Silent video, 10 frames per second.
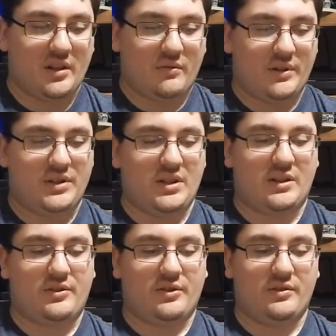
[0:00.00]
which
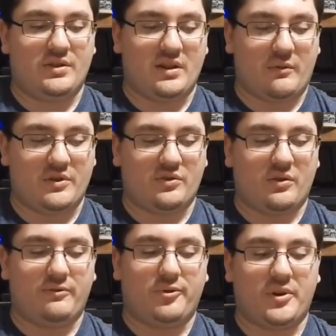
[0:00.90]
includes a
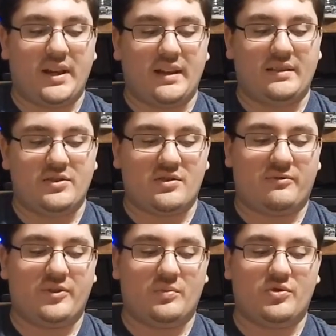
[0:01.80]
restored 4K digital
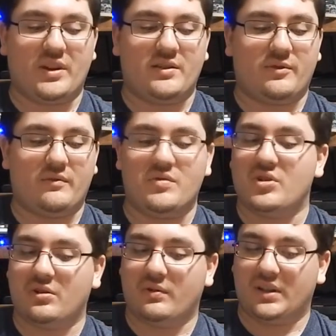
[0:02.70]
film transfer of the
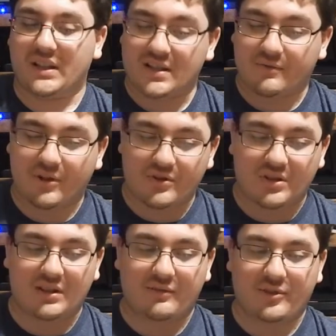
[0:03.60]
general release
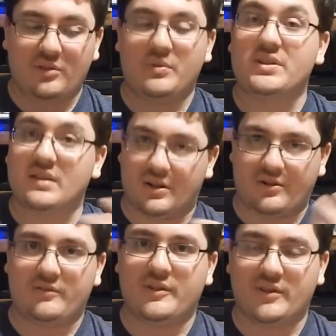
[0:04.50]
version of the film, which is
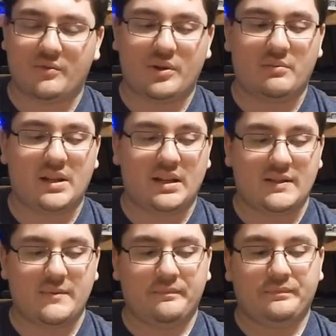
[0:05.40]
151
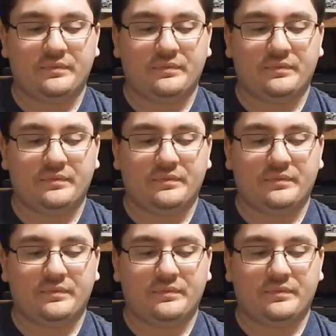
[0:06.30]
minutes.